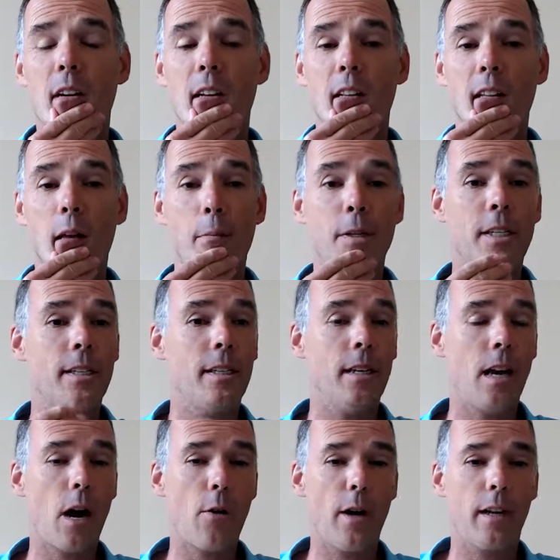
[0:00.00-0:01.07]
Let me see
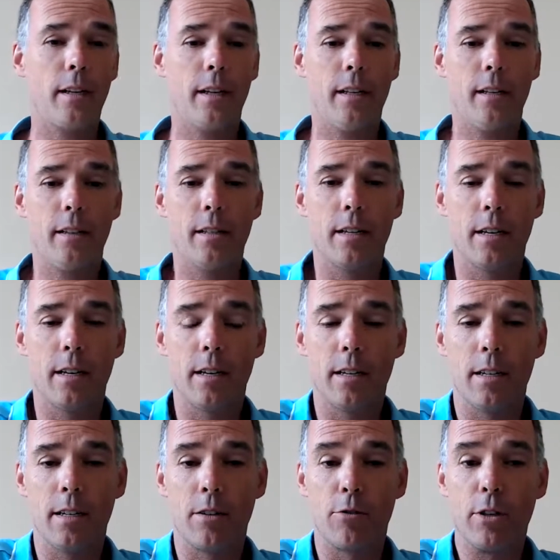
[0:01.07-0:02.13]
how I can
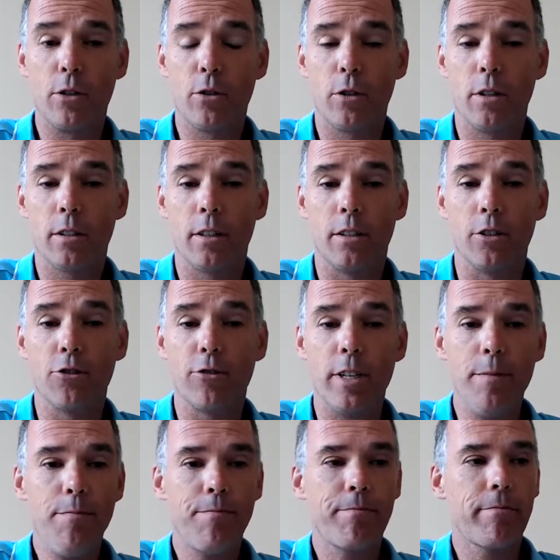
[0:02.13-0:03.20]
record the
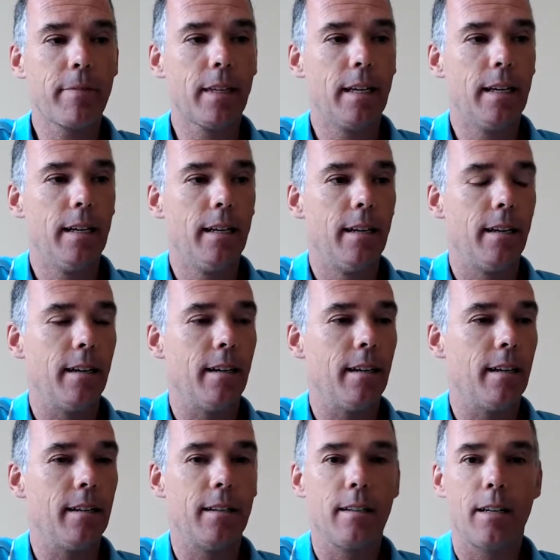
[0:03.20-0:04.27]
stream.
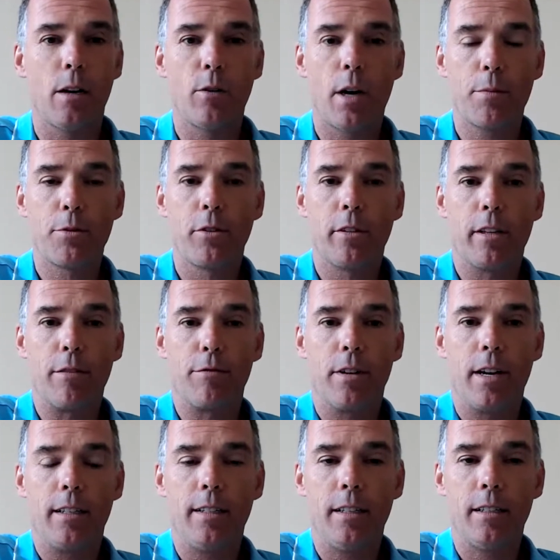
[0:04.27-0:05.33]
I'll absolutely
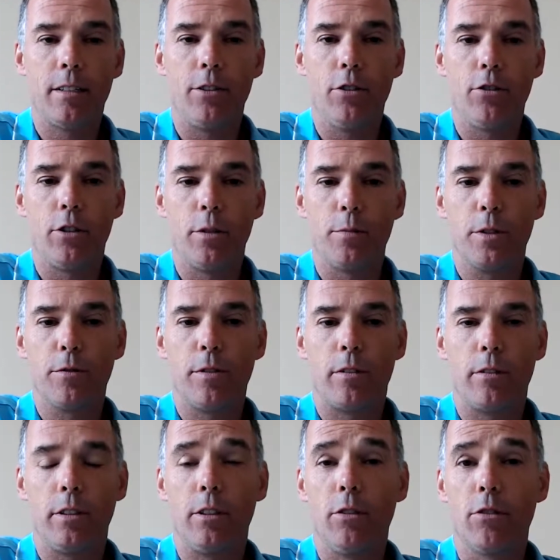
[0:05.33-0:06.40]
find it. YouTube is
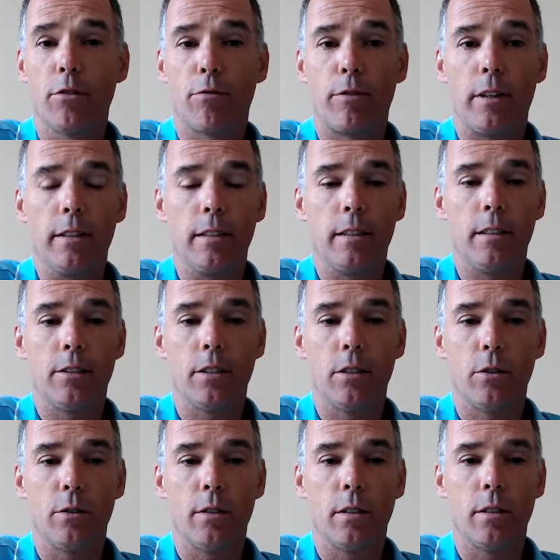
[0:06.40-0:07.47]
very user-friendly,
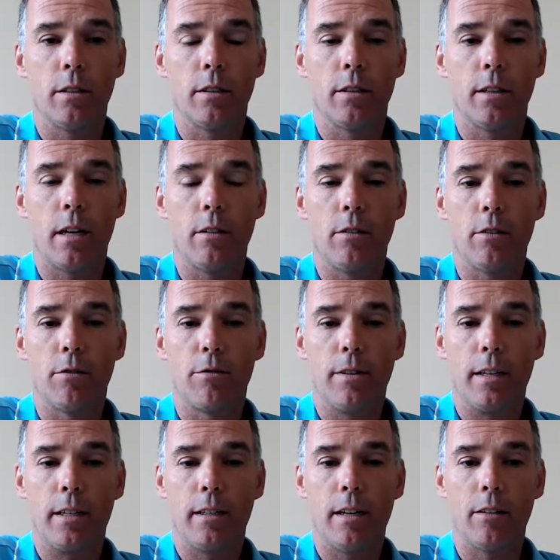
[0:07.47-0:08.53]
so I'll
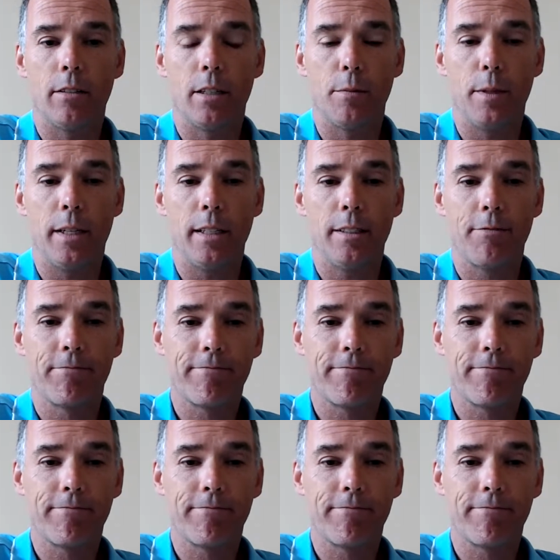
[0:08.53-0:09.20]
find it out in a minute.